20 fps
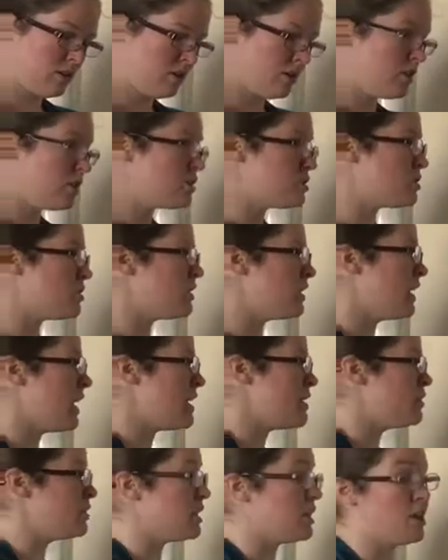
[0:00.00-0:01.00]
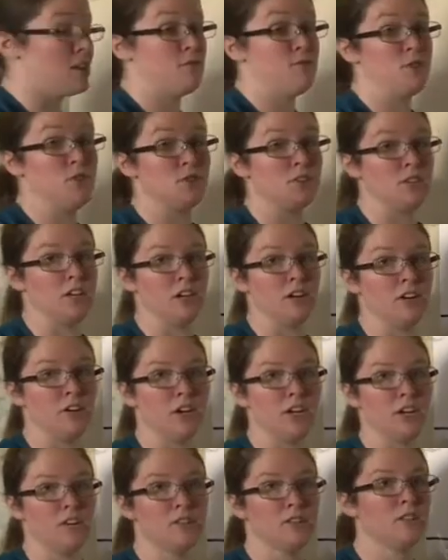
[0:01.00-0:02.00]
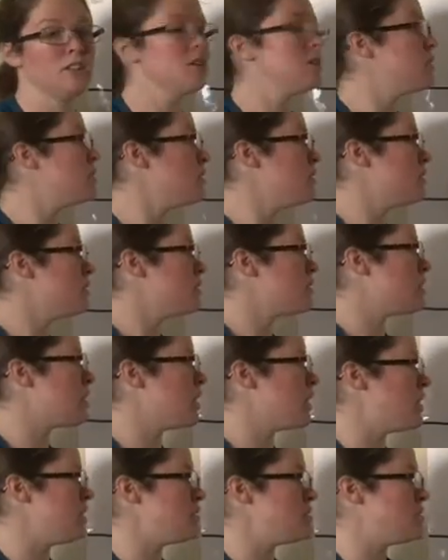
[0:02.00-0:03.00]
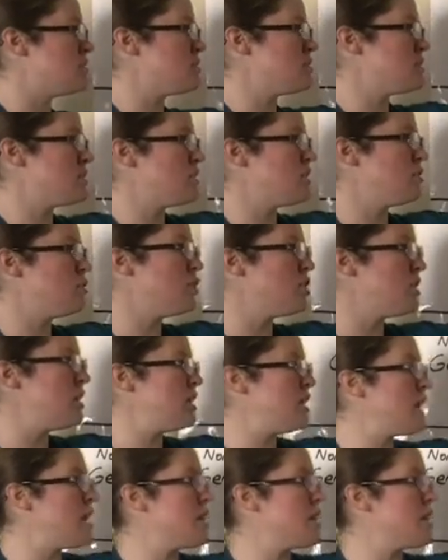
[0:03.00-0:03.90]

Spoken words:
so that I don't get confused later on. Because looking at